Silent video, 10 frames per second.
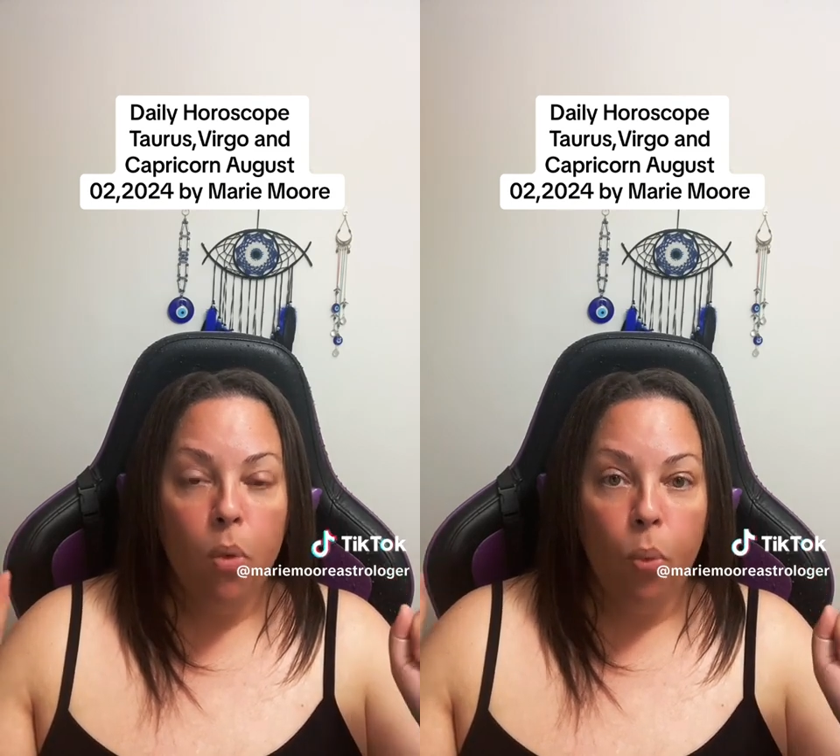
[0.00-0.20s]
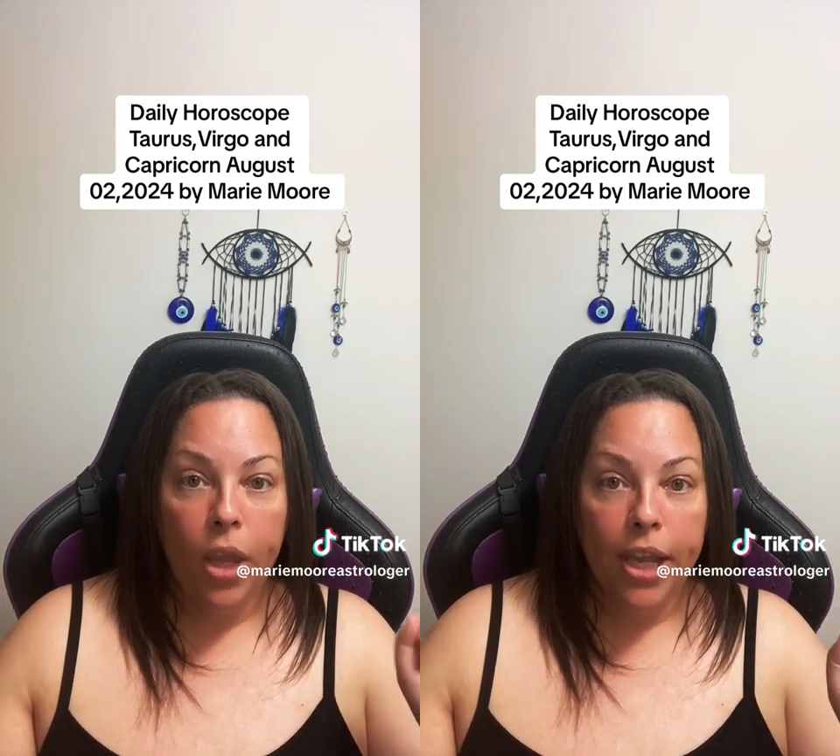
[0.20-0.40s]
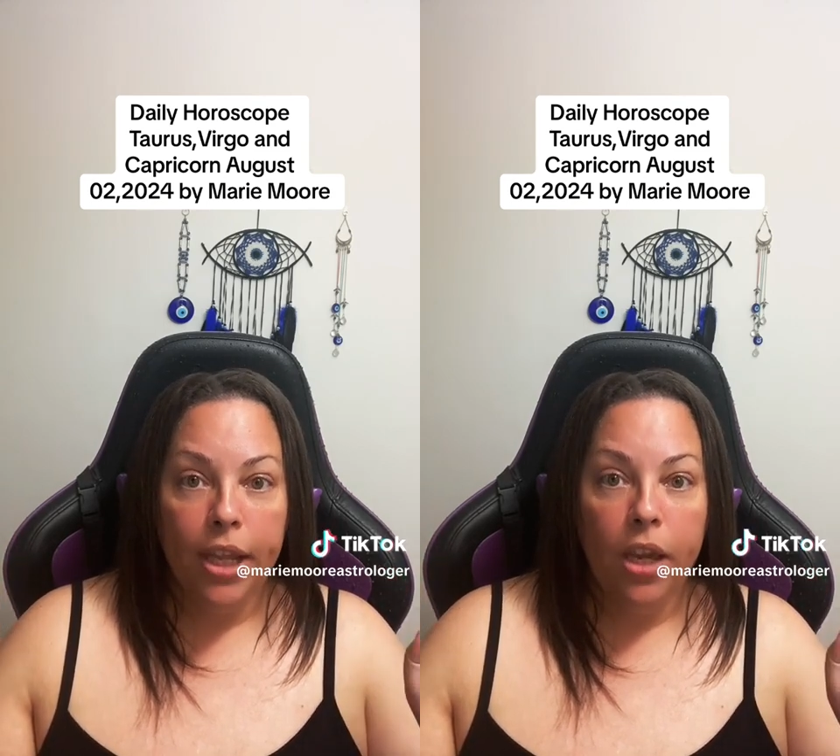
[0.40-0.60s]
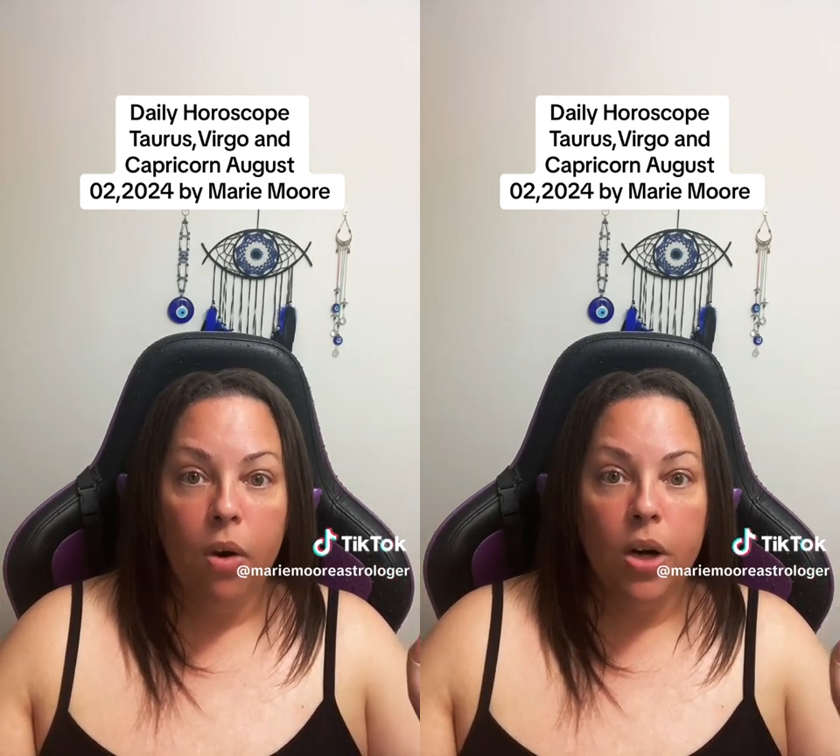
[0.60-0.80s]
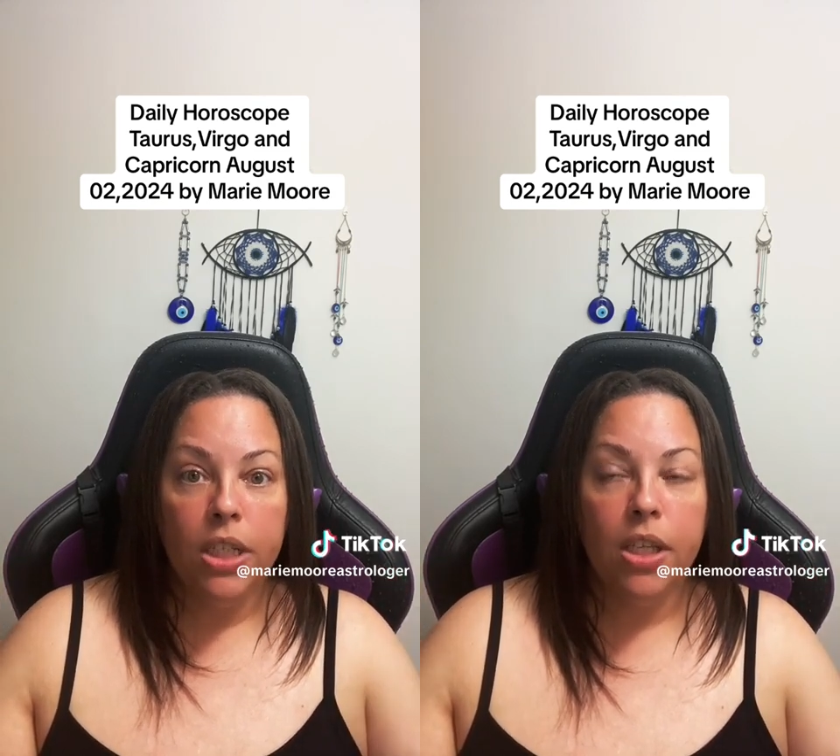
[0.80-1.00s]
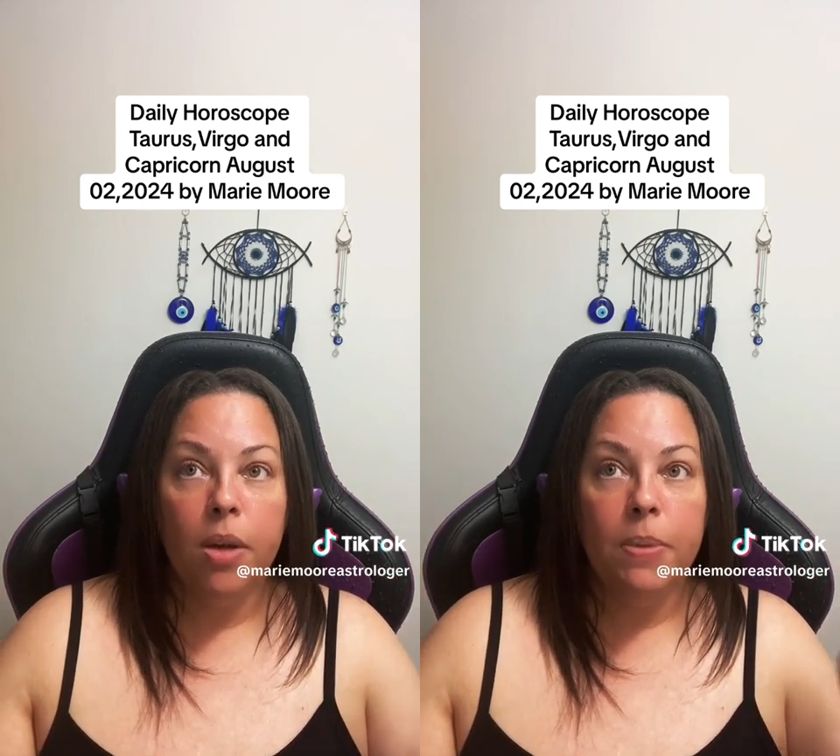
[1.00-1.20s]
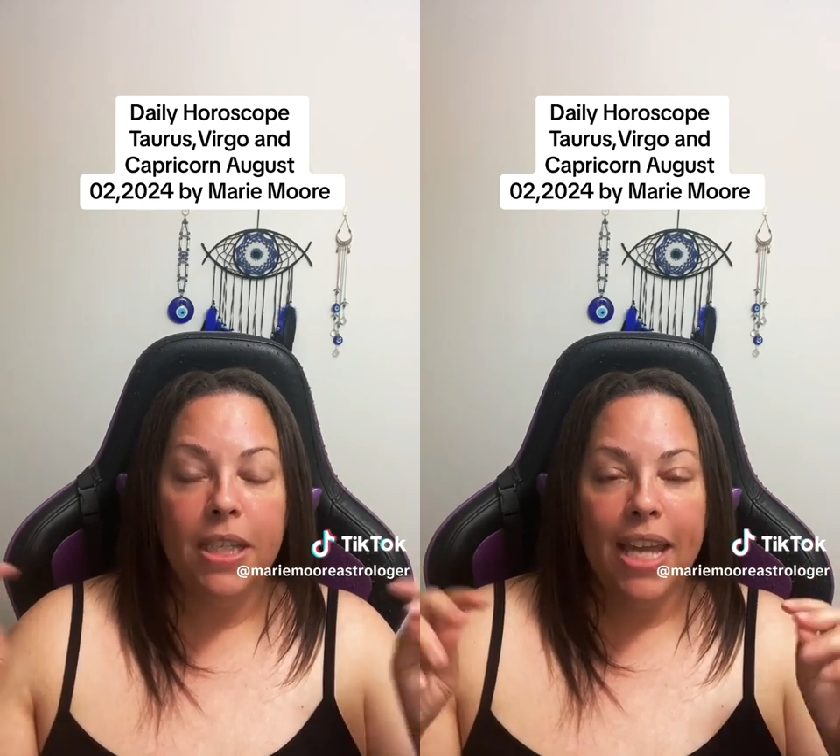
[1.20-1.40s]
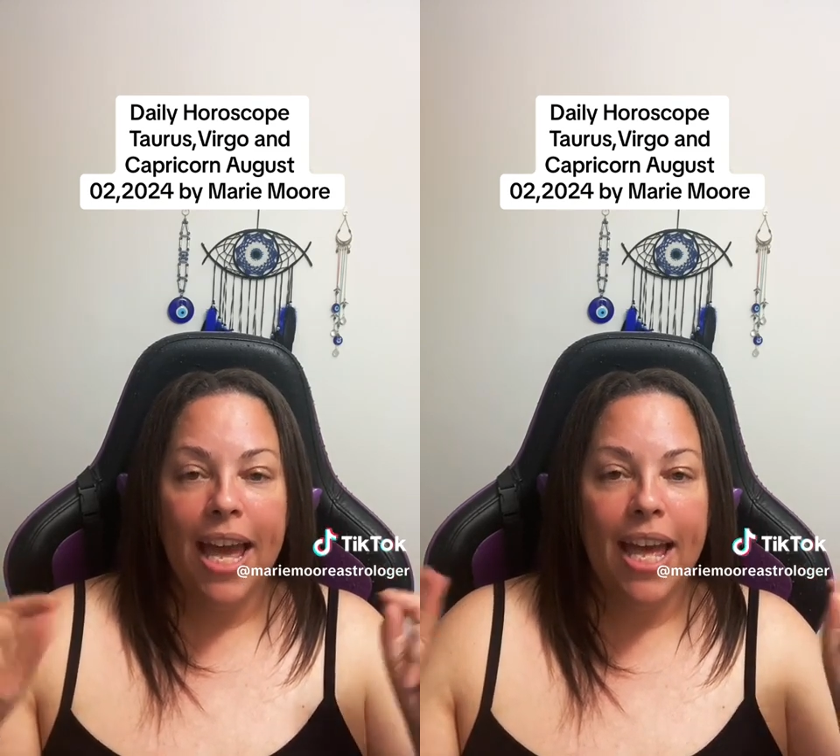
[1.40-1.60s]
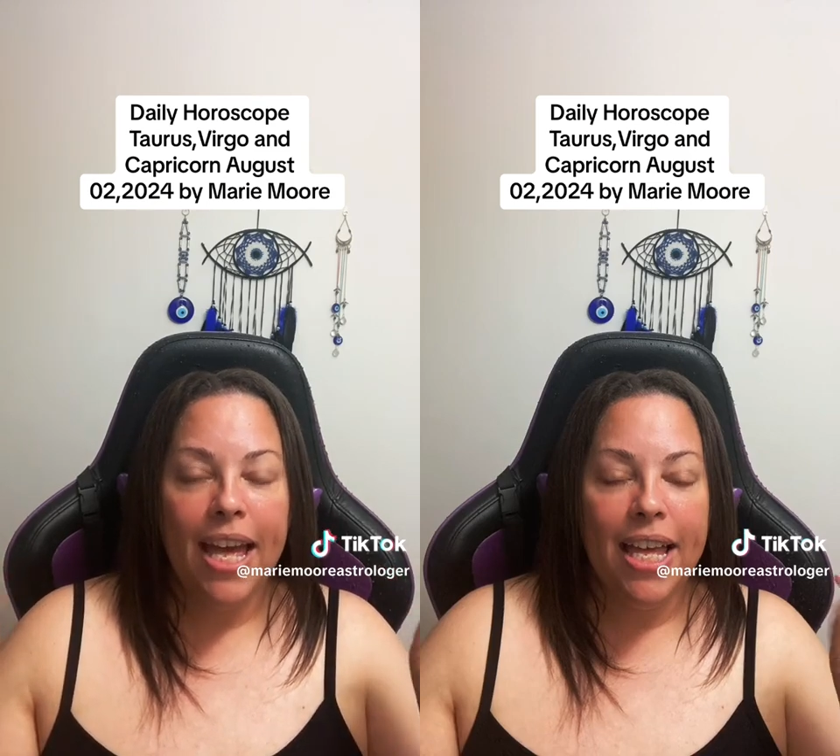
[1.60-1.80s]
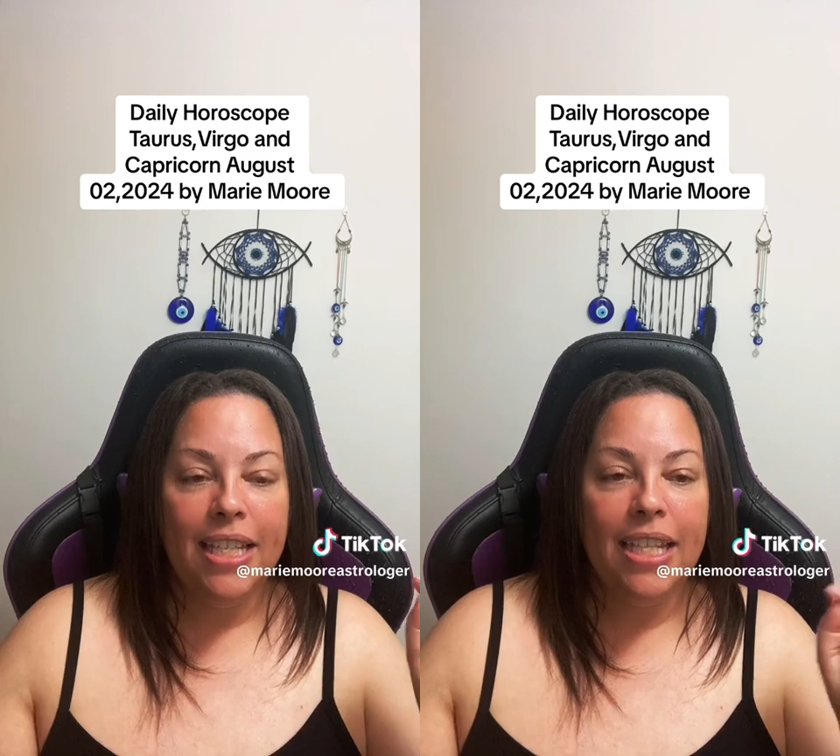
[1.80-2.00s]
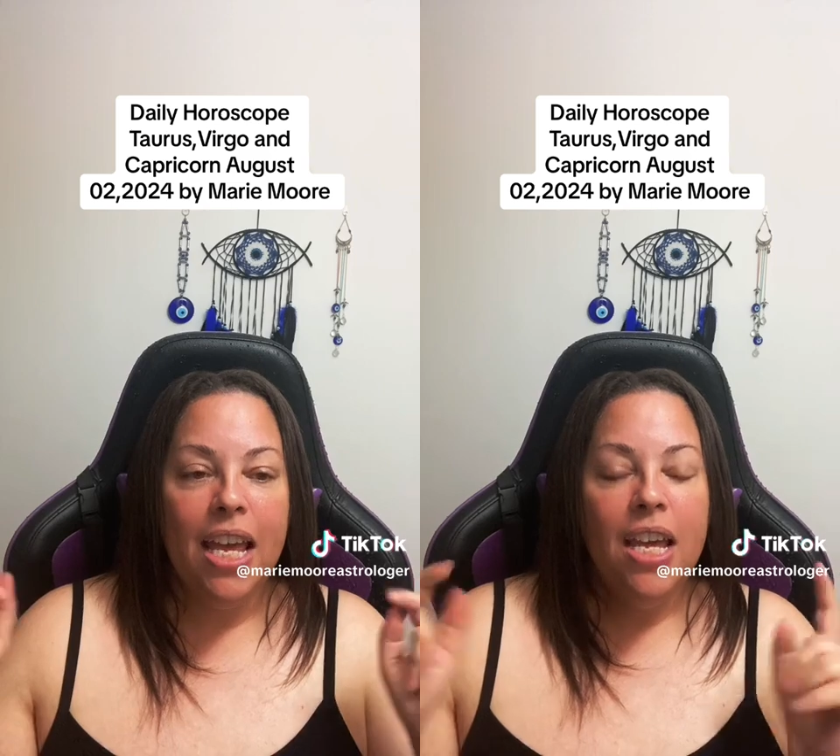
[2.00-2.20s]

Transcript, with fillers: weekly horoscopes, yes,